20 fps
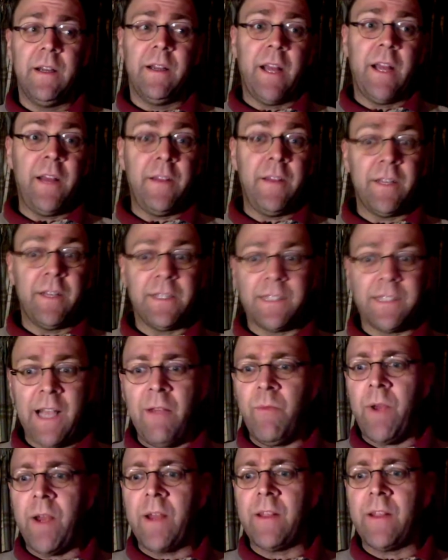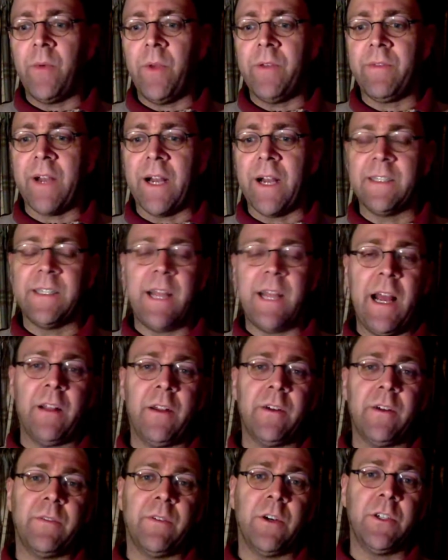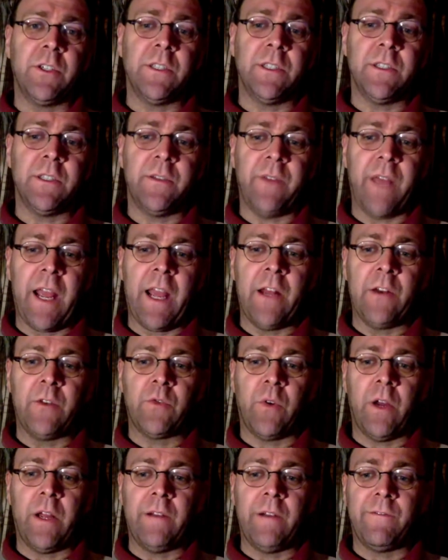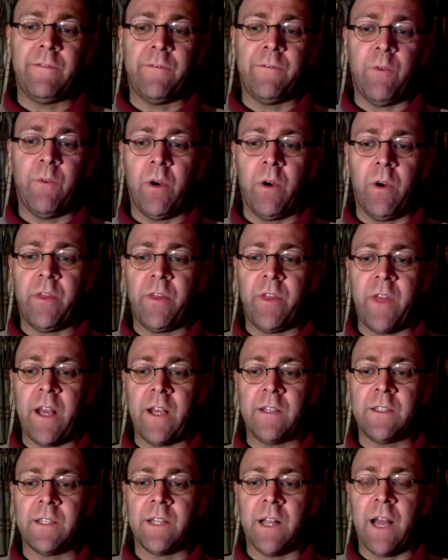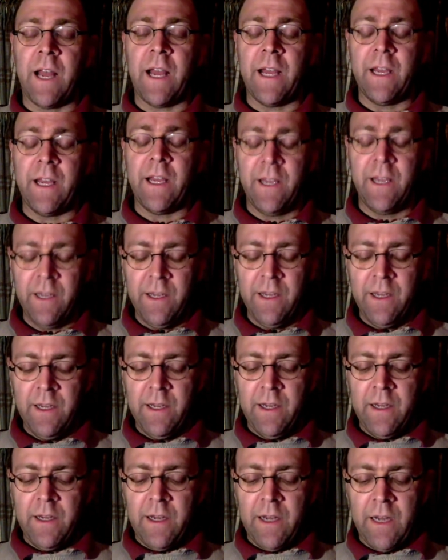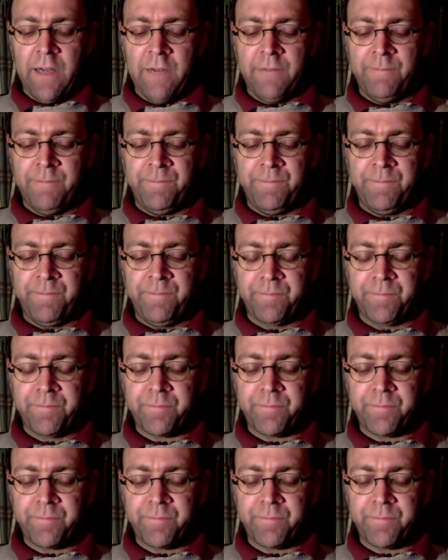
In the same way that we've got tailored versions of Android for things like words